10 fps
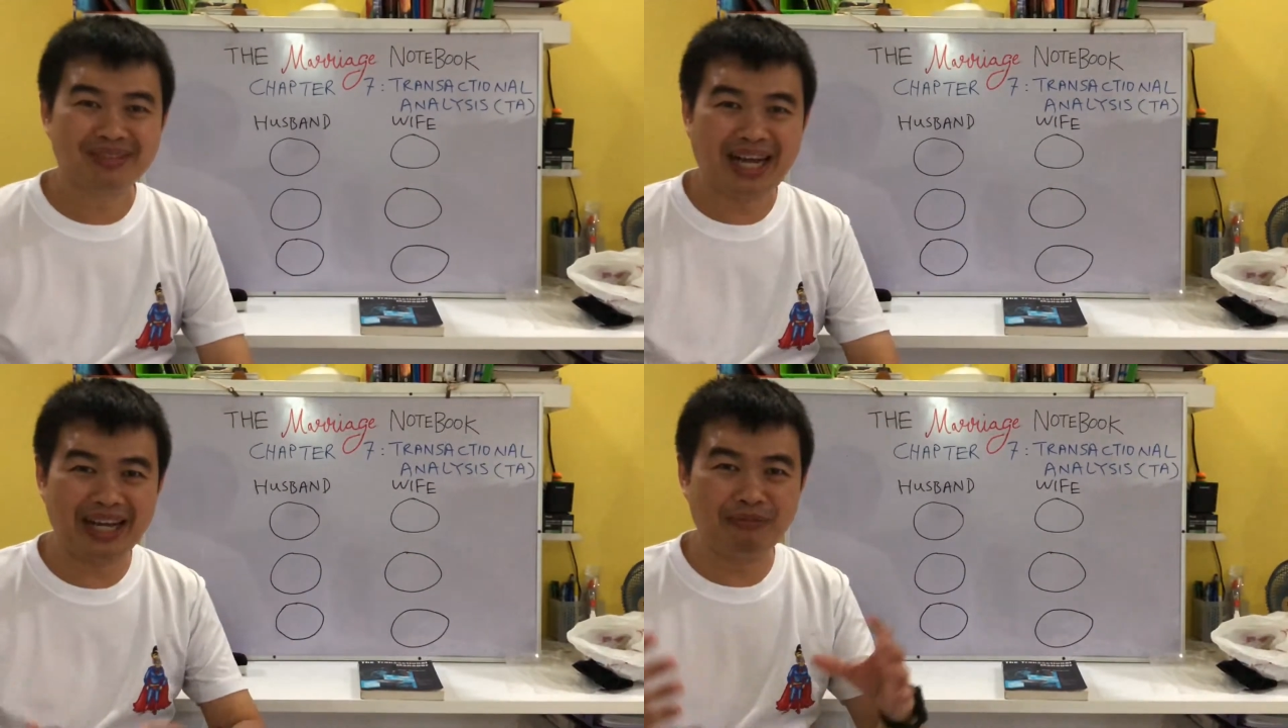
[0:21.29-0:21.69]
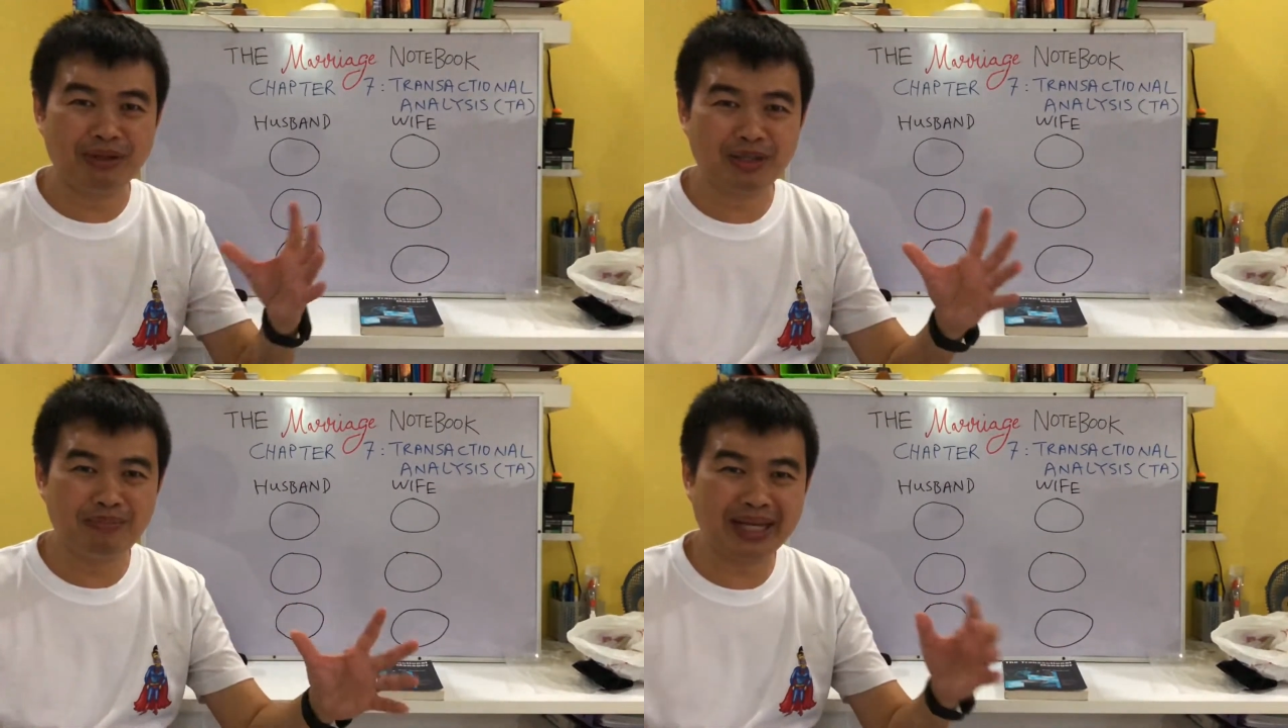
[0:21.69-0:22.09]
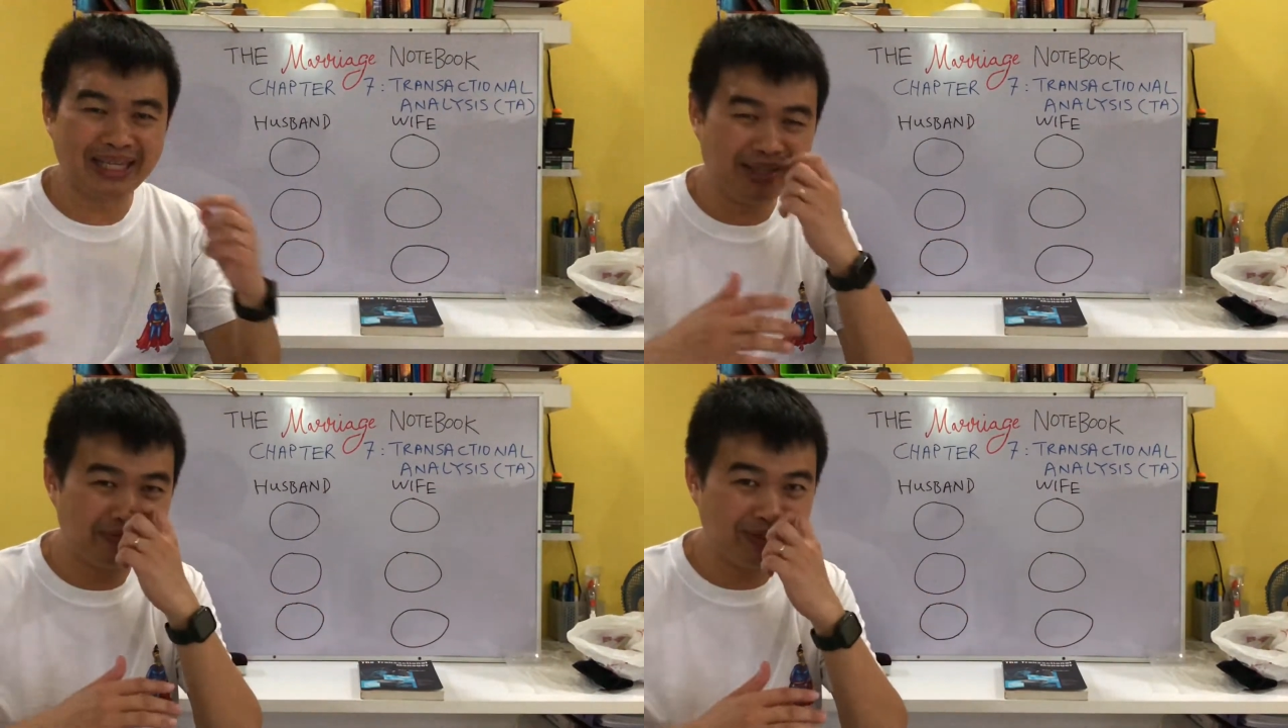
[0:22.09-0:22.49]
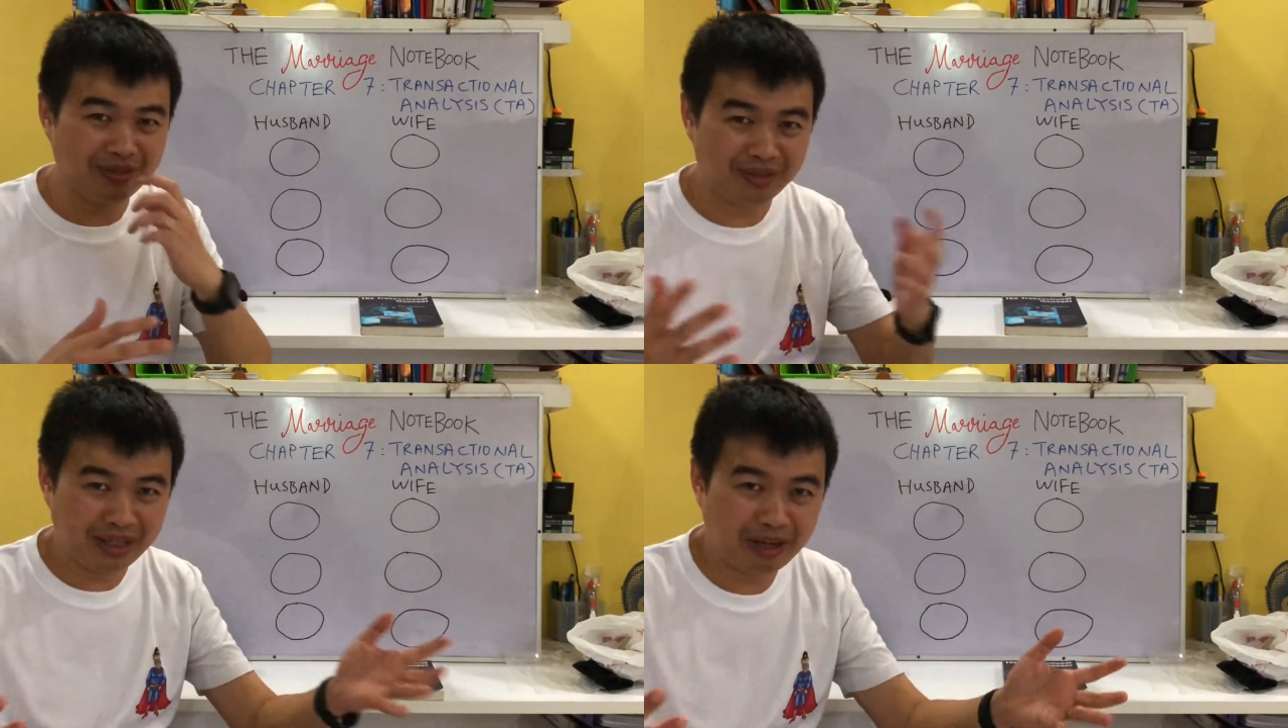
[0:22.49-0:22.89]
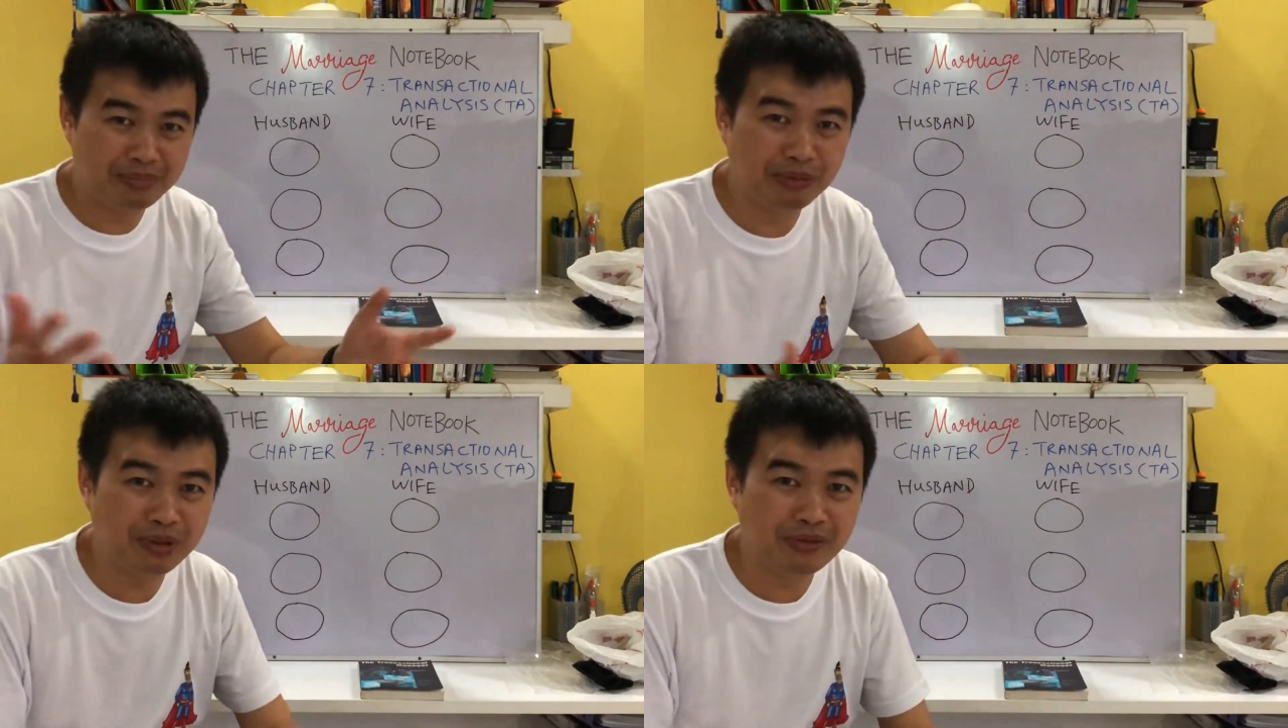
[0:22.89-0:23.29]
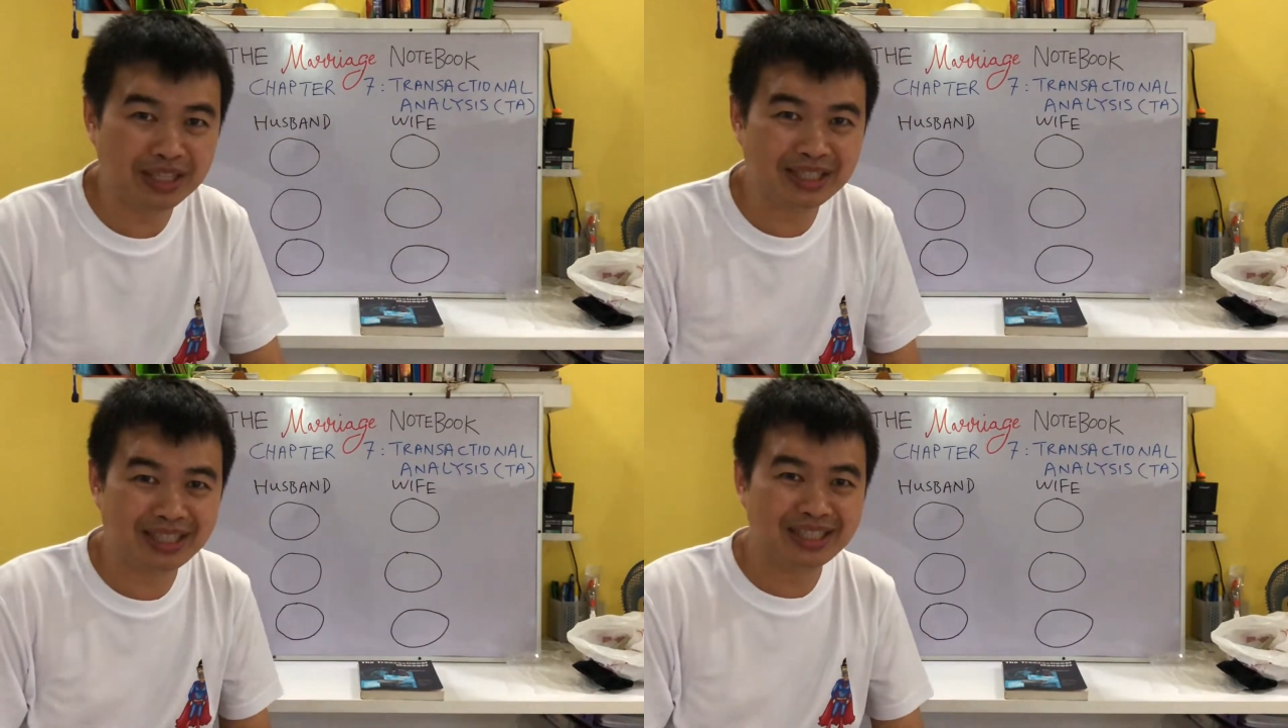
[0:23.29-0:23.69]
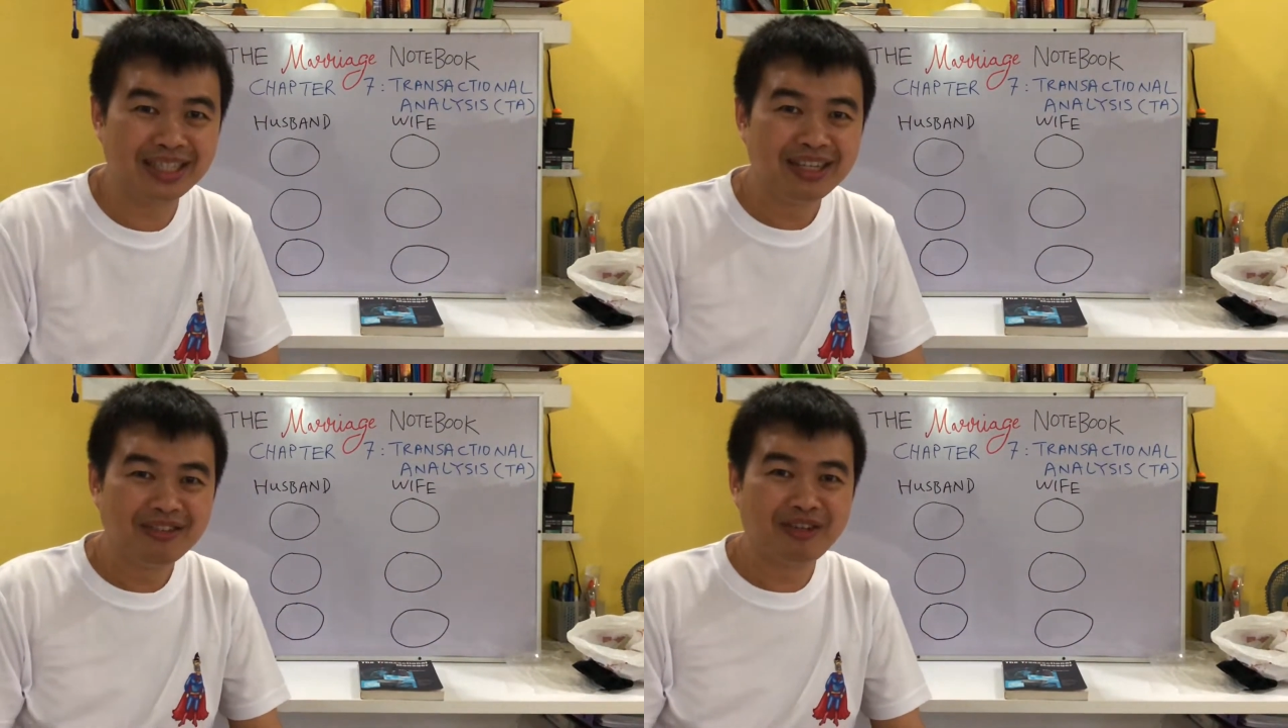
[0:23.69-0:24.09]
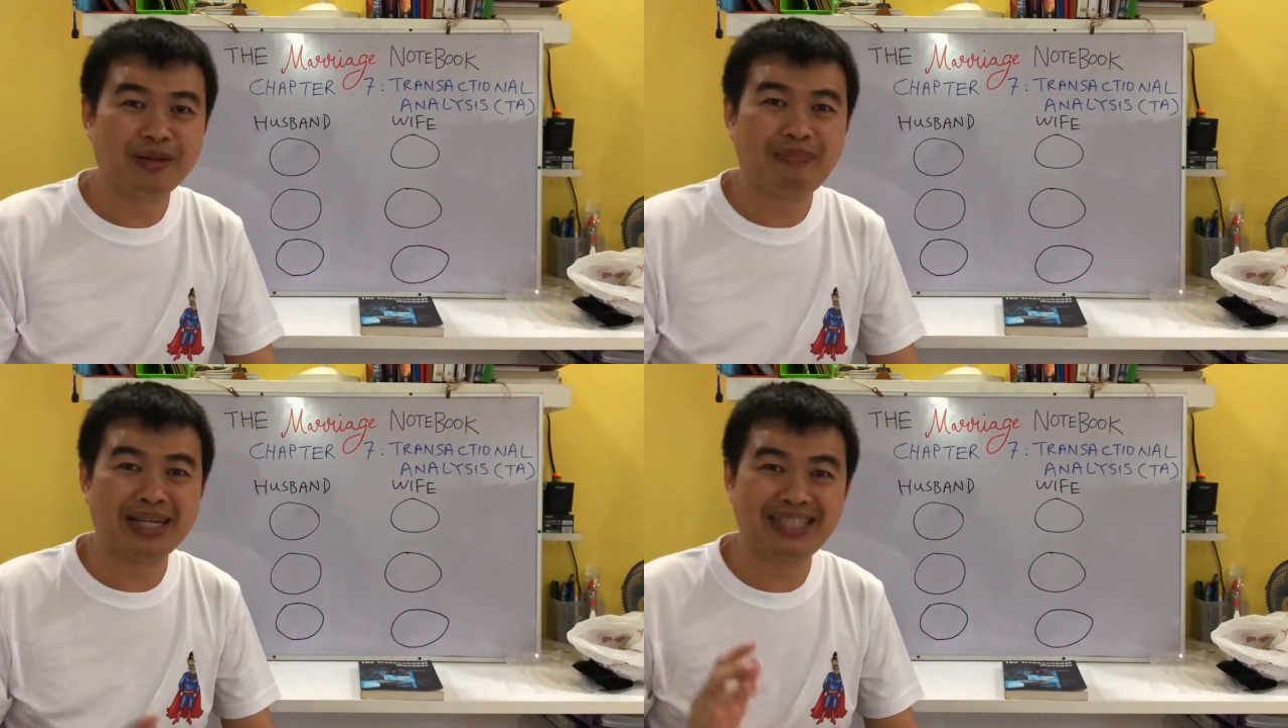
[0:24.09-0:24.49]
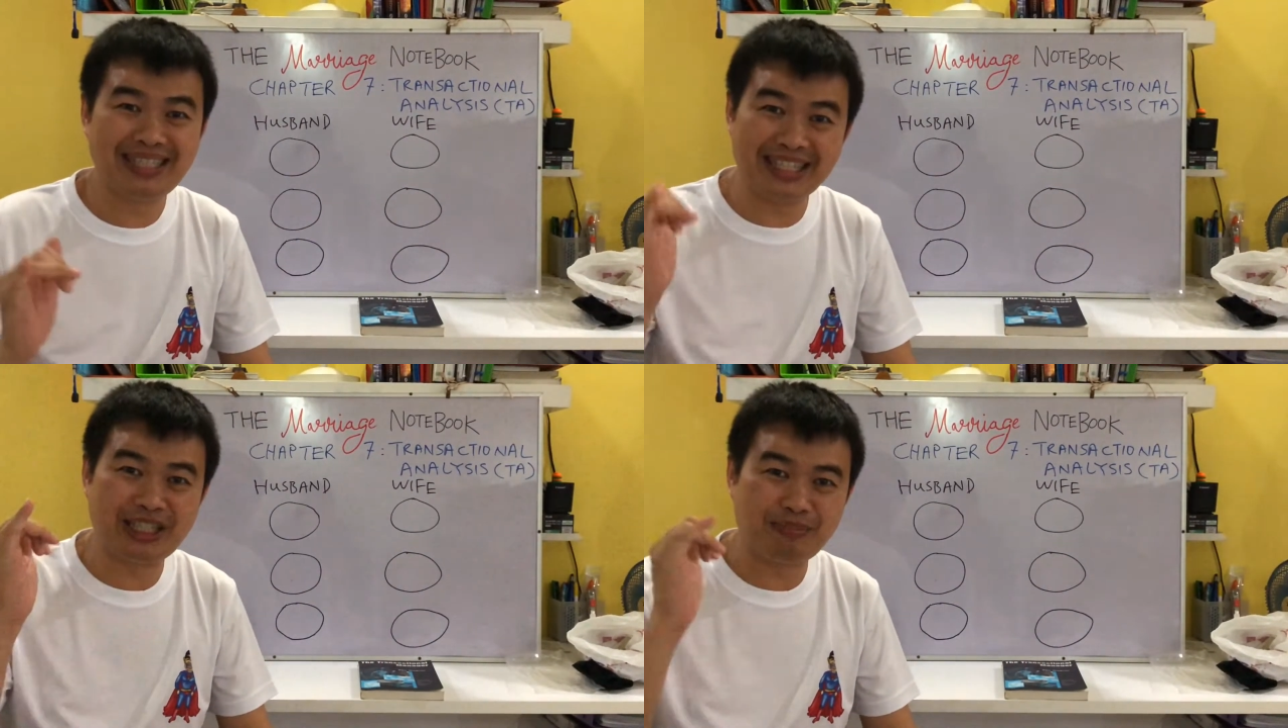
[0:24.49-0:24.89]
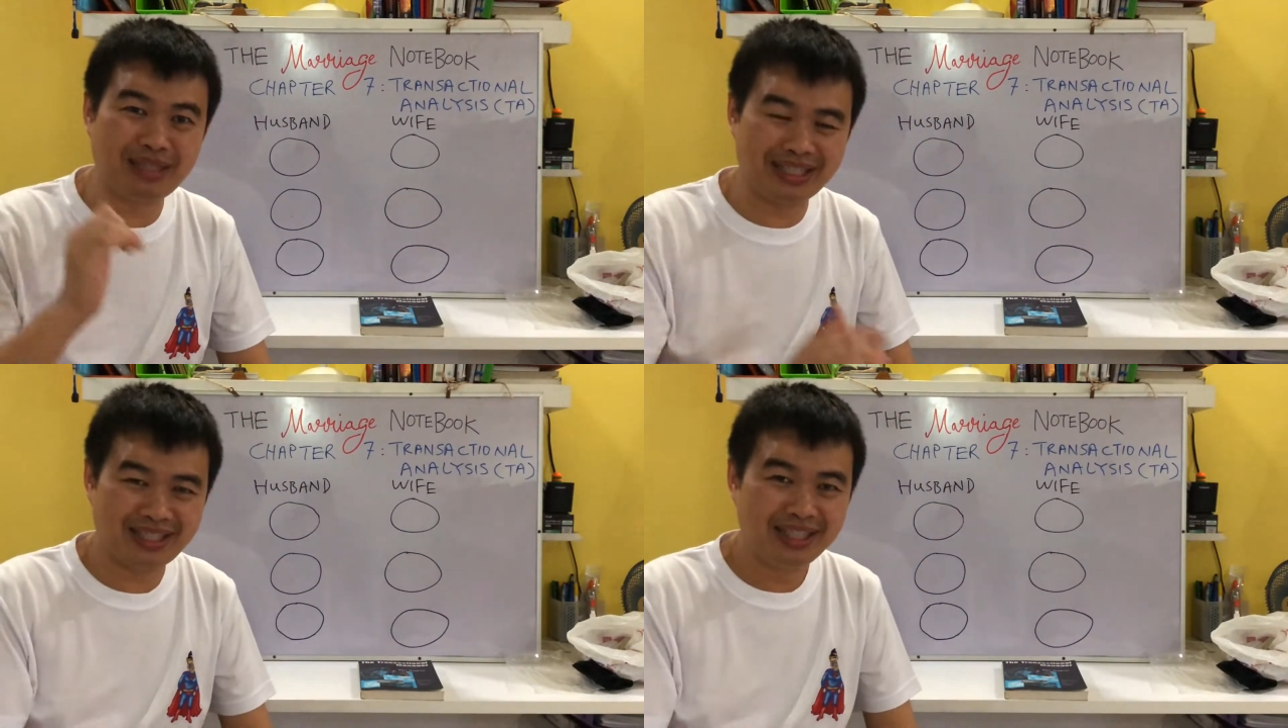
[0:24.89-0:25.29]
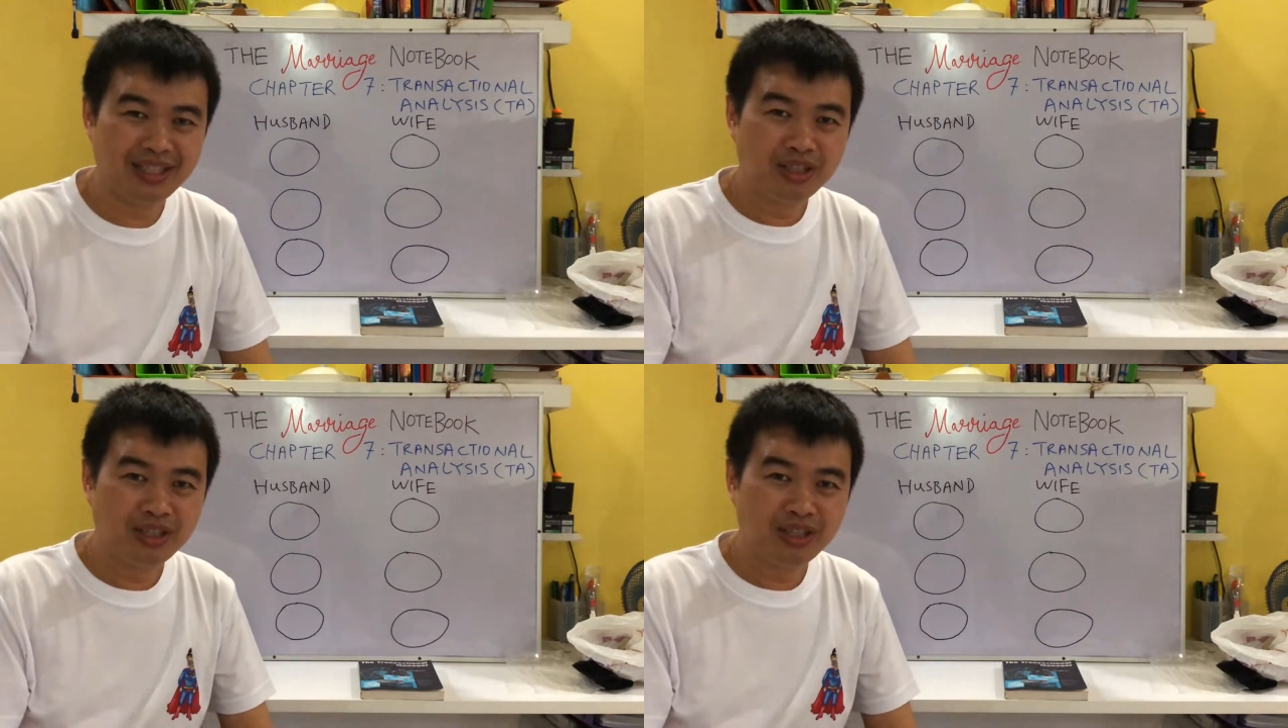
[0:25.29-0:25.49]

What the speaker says: Hi, welcome back if you have been with us for the past 6 chapters.